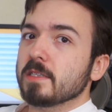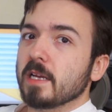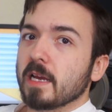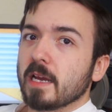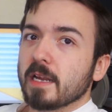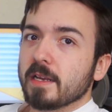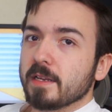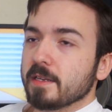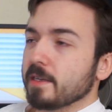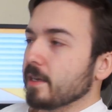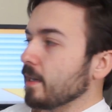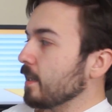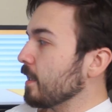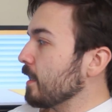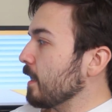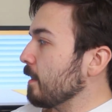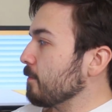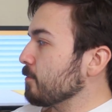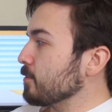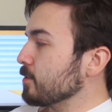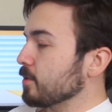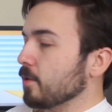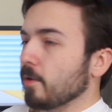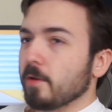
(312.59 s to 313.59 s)
and uh, I'm
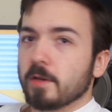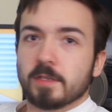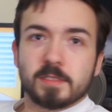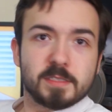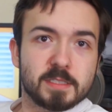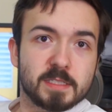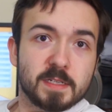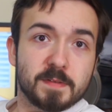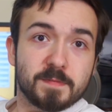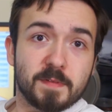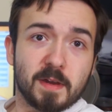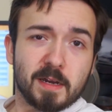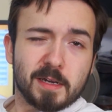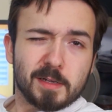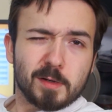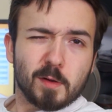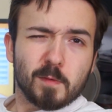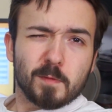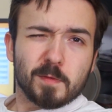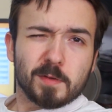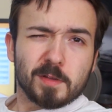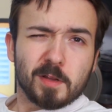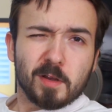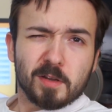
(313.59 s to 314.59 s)
going to go ahead and see if I can
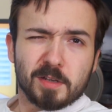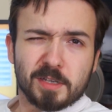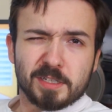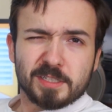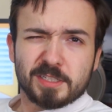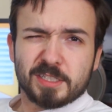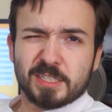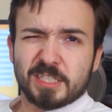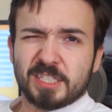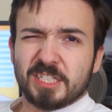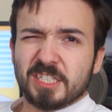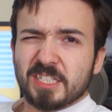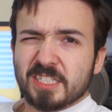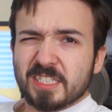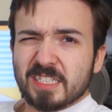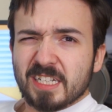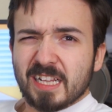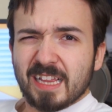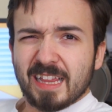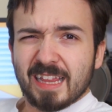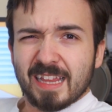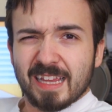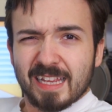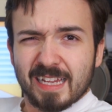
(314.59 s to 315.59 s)
overclock this thing just a
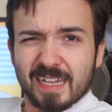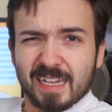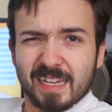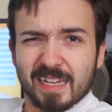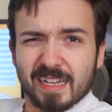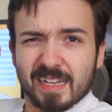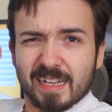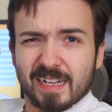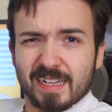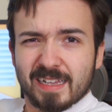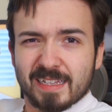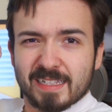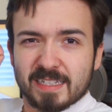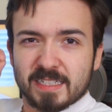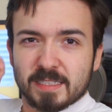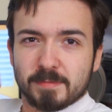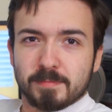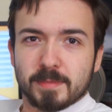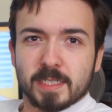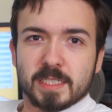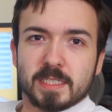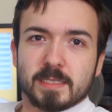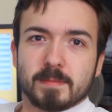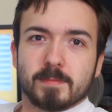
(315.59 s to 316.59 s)
little
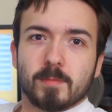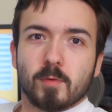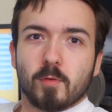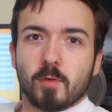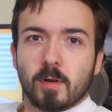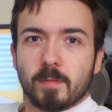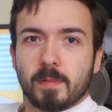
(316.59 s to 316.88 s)
smidge it more,